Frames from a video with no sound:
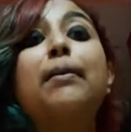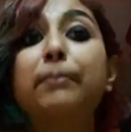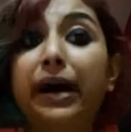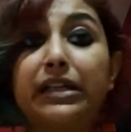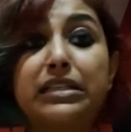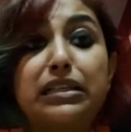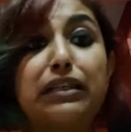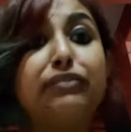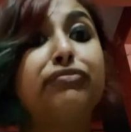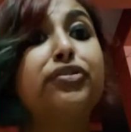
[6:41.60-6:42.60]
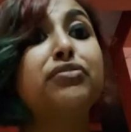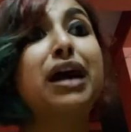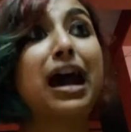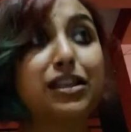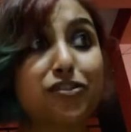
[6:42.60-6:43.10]
But if you
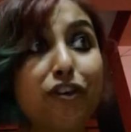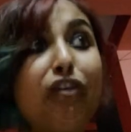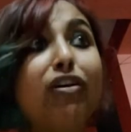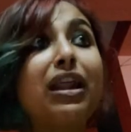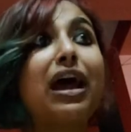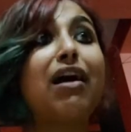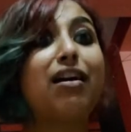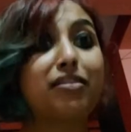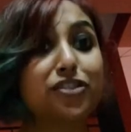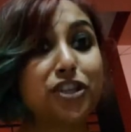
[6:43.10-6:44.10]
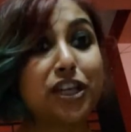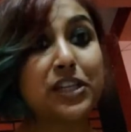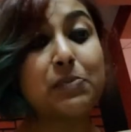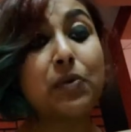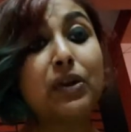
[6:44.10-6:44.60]
at all are a chain
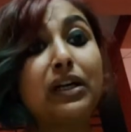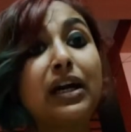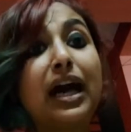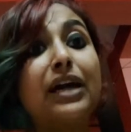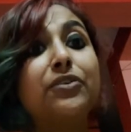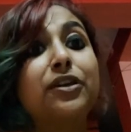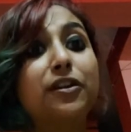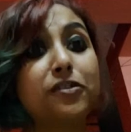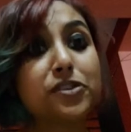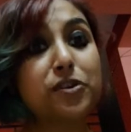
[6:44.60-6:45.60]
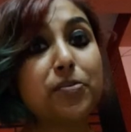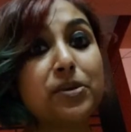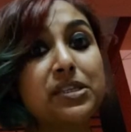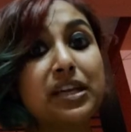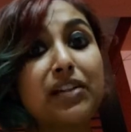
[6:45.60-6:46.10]
smoker and you cannot stop
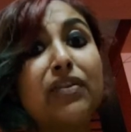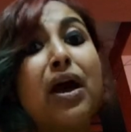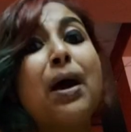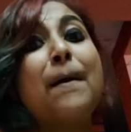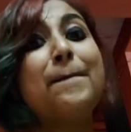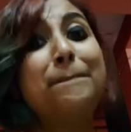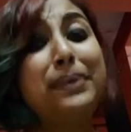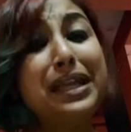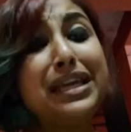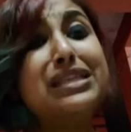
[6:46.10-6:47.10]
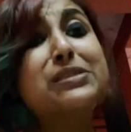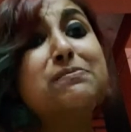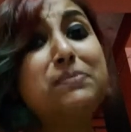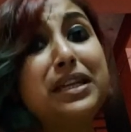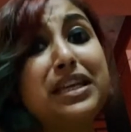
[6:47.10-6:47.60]
yourself, please
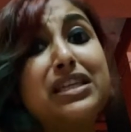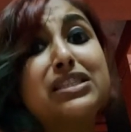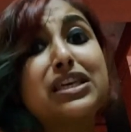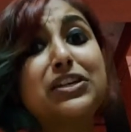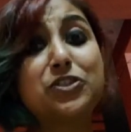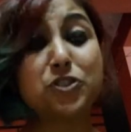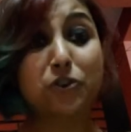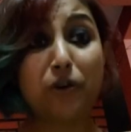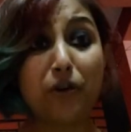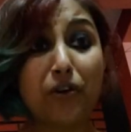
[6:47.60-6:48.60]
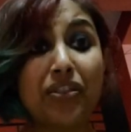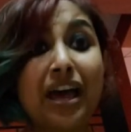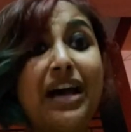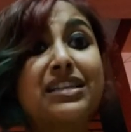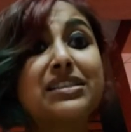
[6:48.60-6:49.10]
ensure
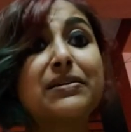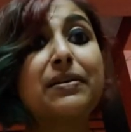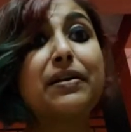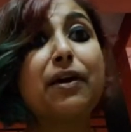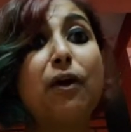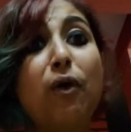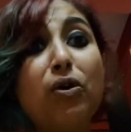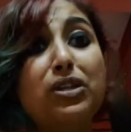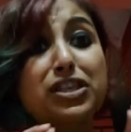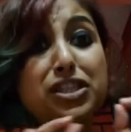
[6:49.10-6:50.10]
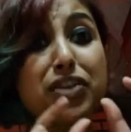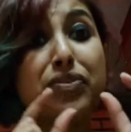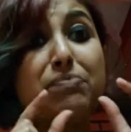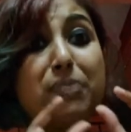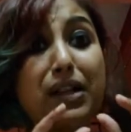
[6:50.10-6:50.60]
that all the
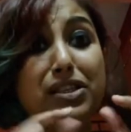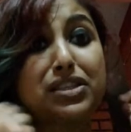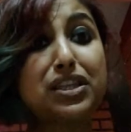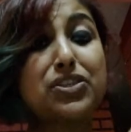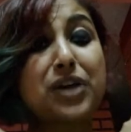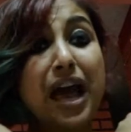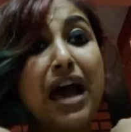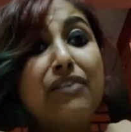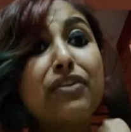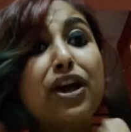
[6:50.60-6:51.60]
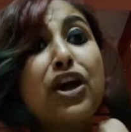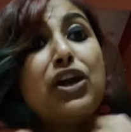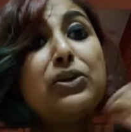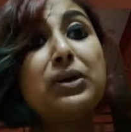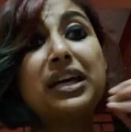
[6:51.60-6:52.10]
cigarette butts that you have,
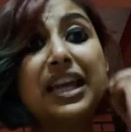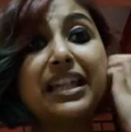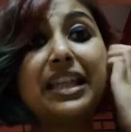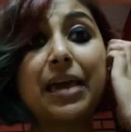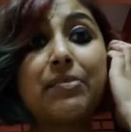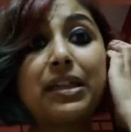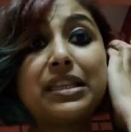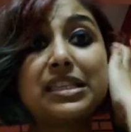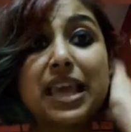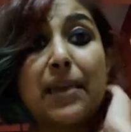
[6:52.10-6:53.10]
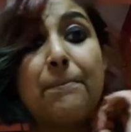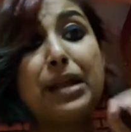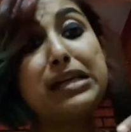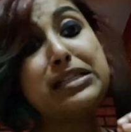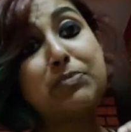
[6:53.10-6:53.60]
you collect them in the same
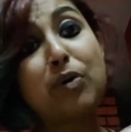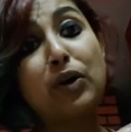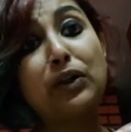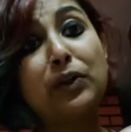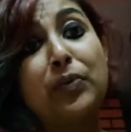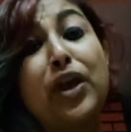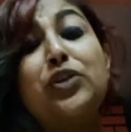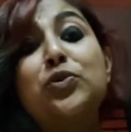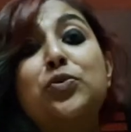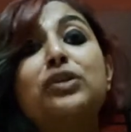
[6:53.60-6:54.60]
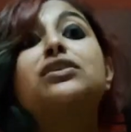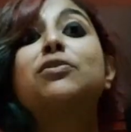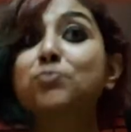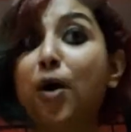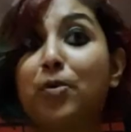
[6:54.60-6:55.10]
plastic bottle where you would
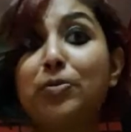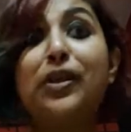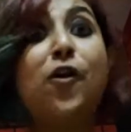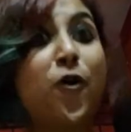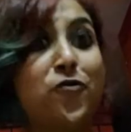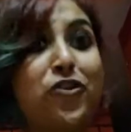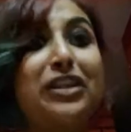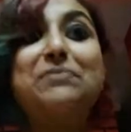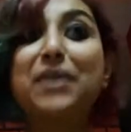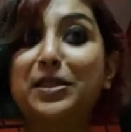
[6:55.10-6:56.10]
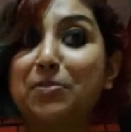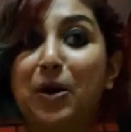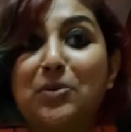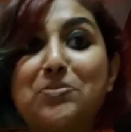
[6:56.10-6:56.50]
probably, hopefully, make the bottle